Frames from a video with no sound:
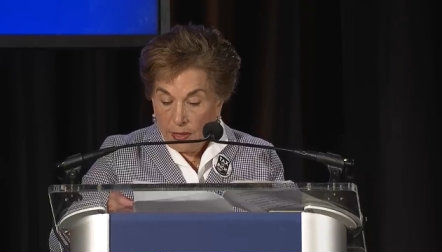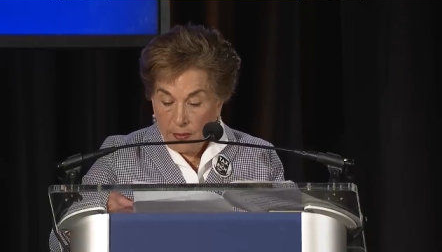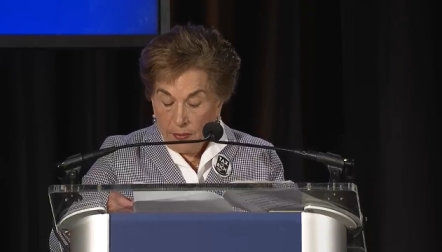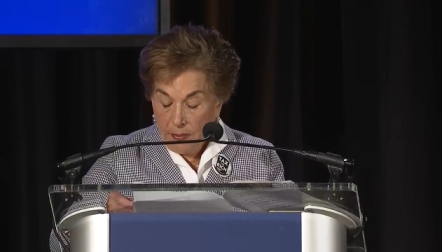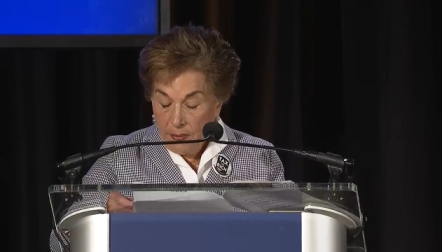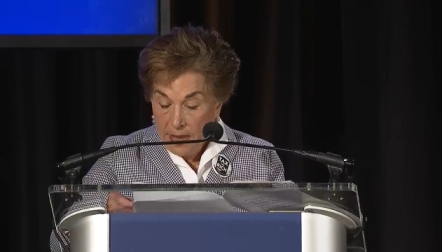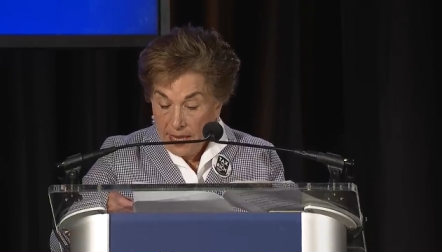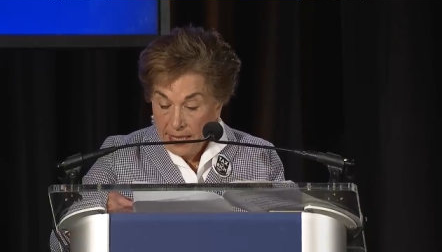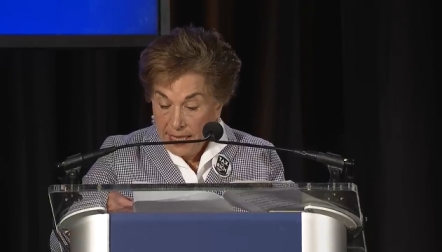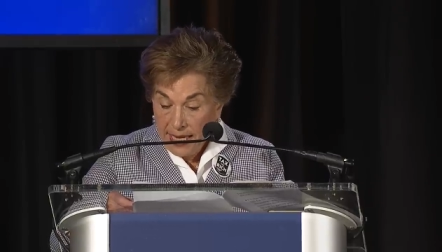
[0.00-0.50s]

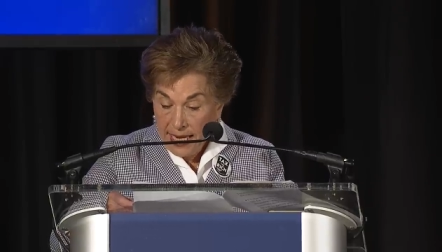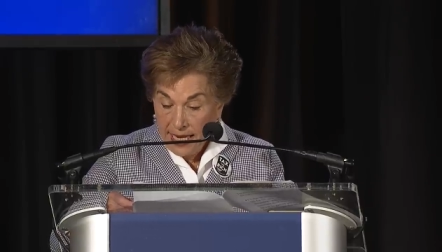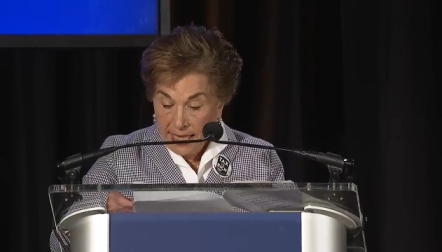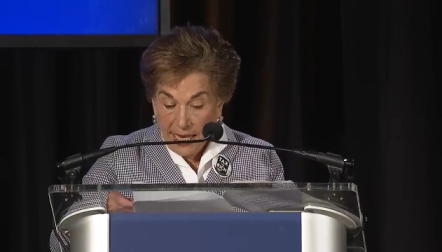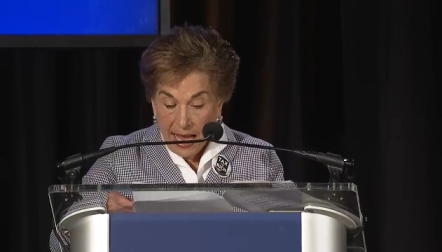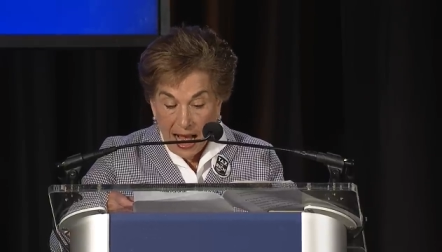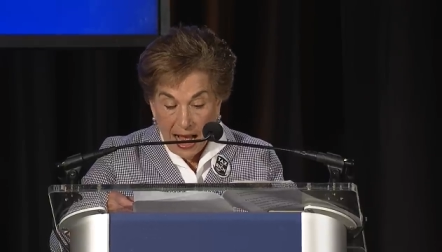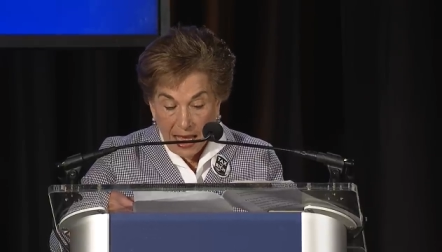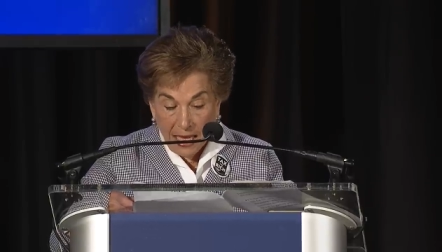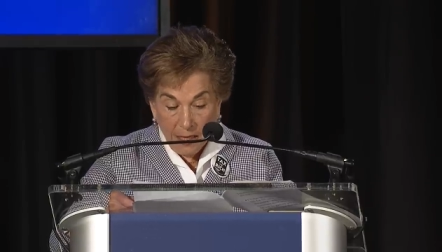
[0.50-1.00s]
many
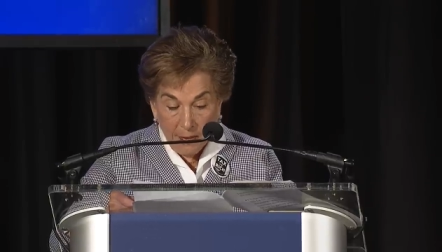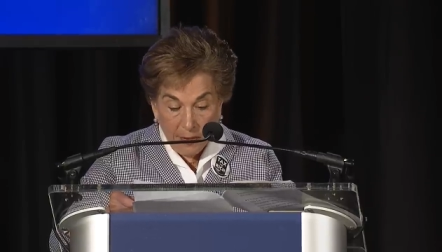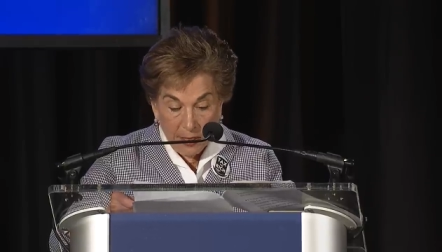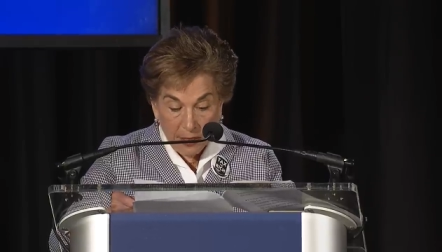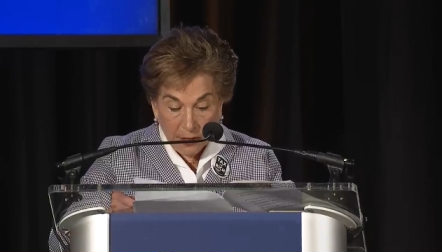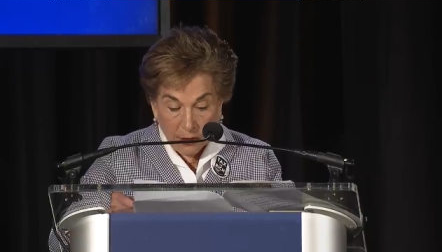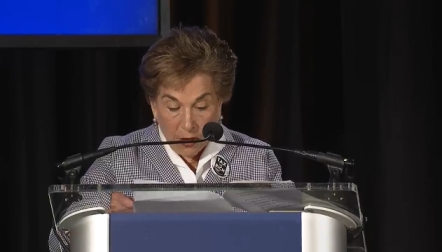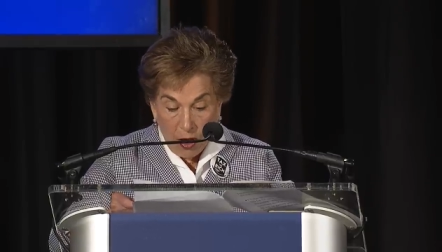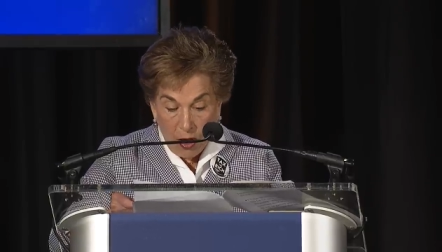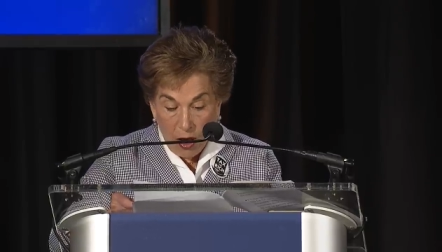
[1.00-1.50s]

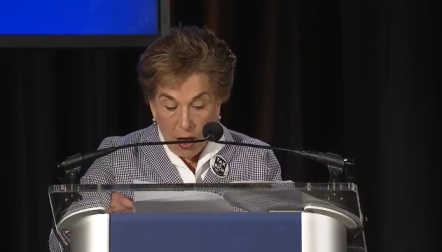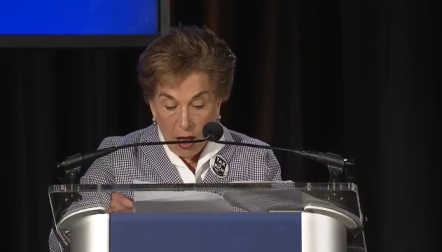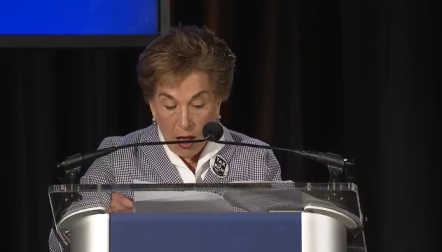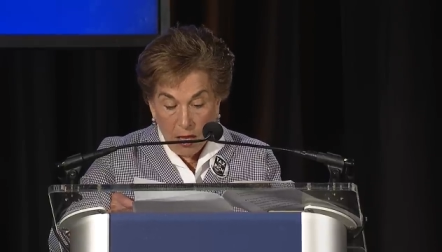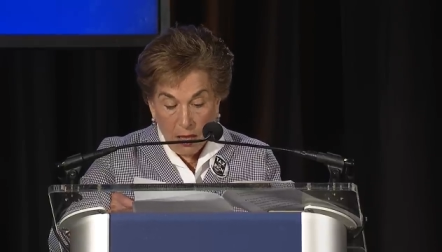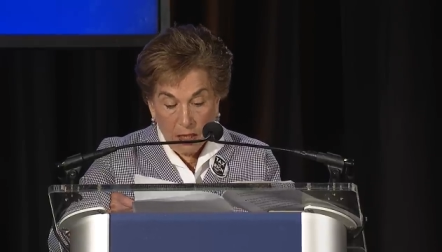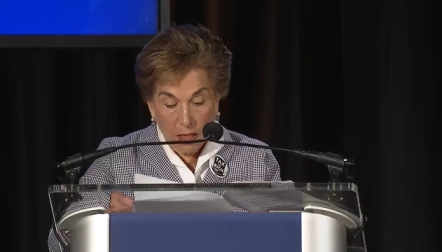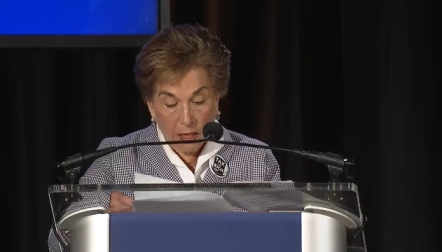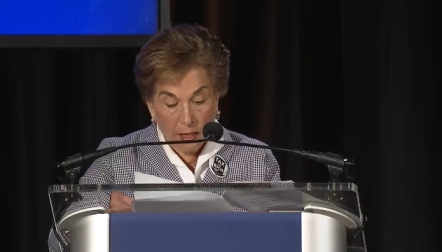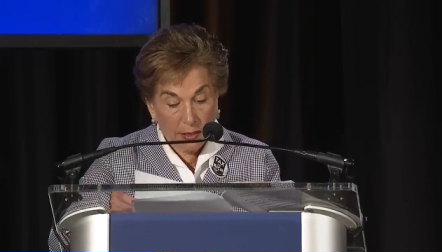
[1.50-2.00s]
economists
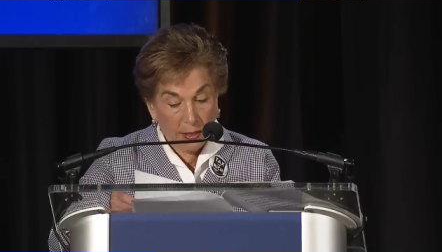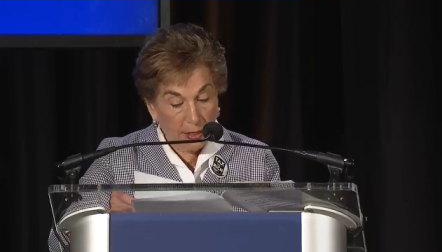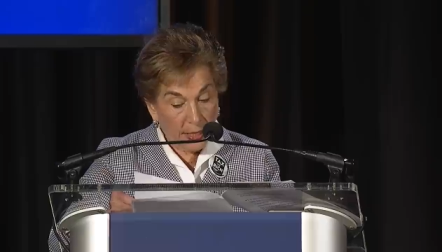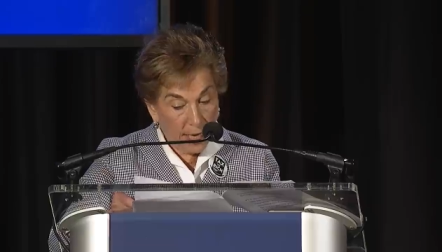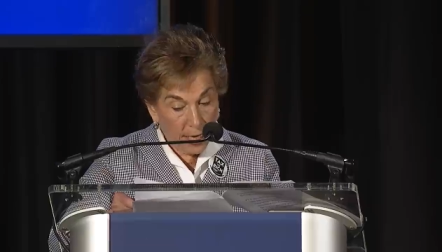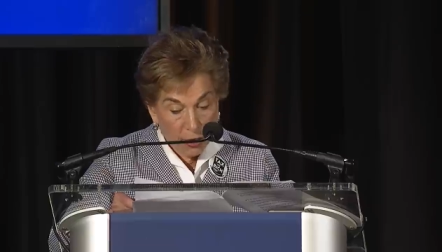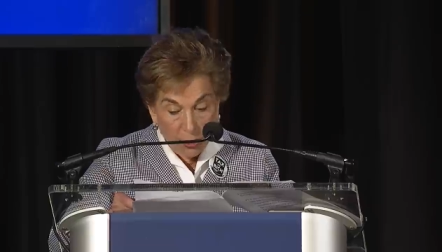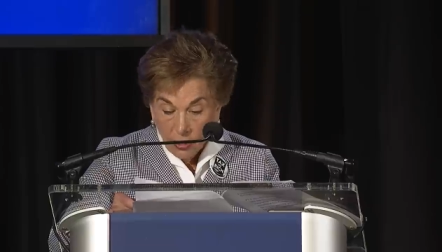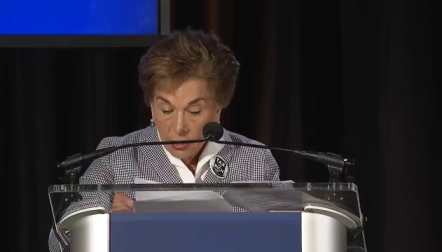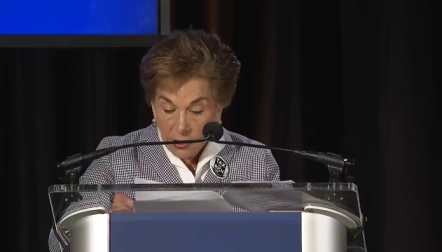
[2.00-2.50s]
call an
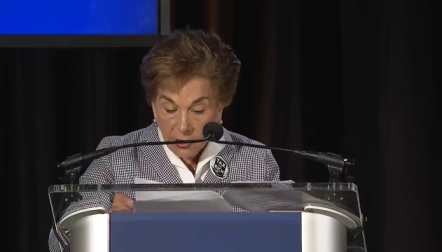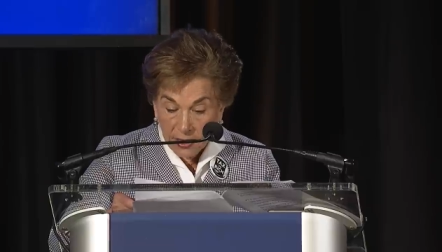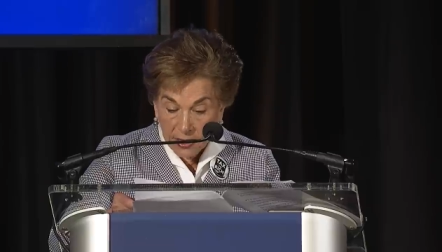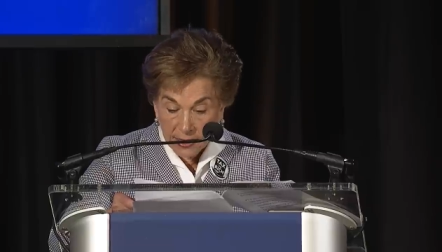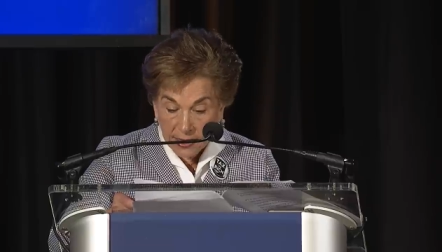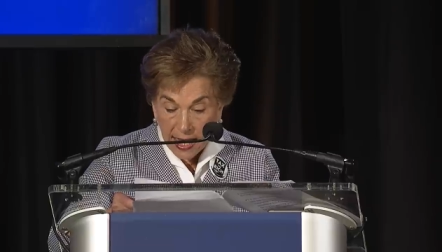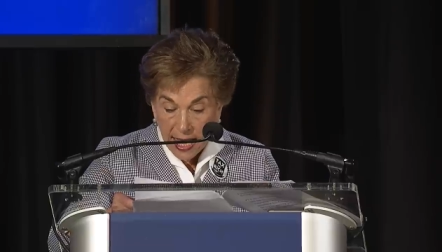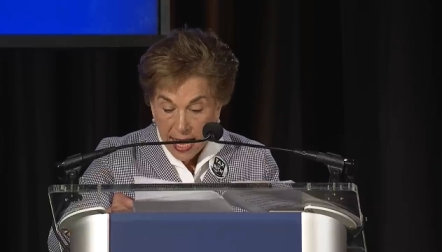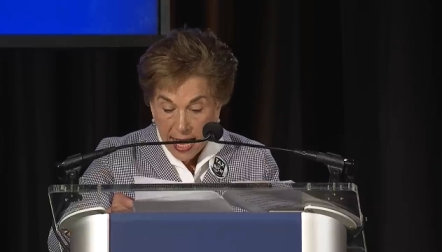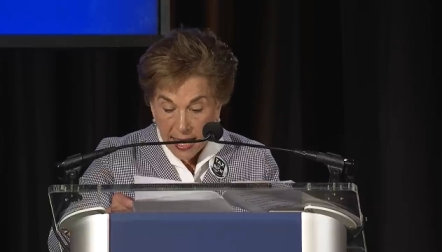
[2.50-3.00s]
inheritance
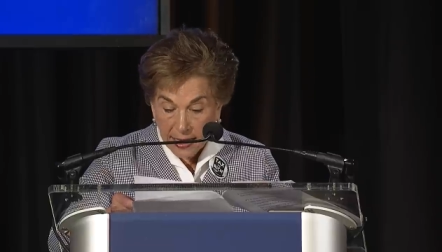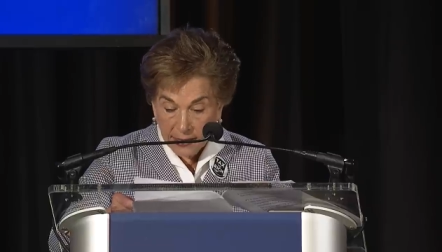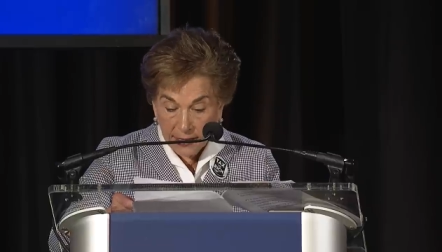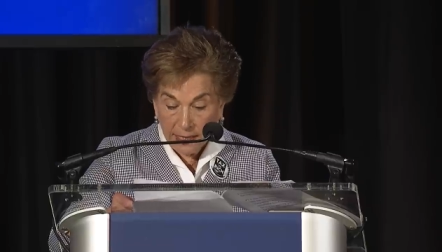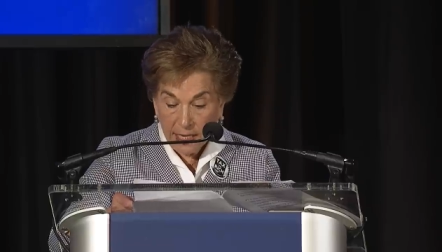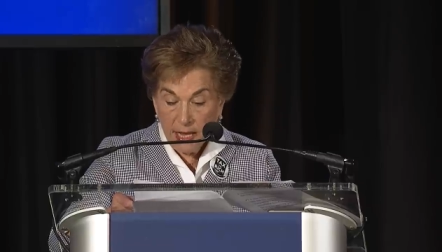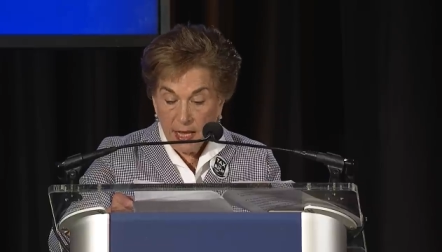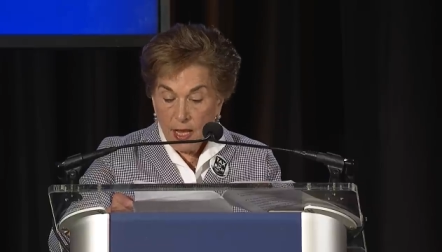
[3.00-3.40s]
tax.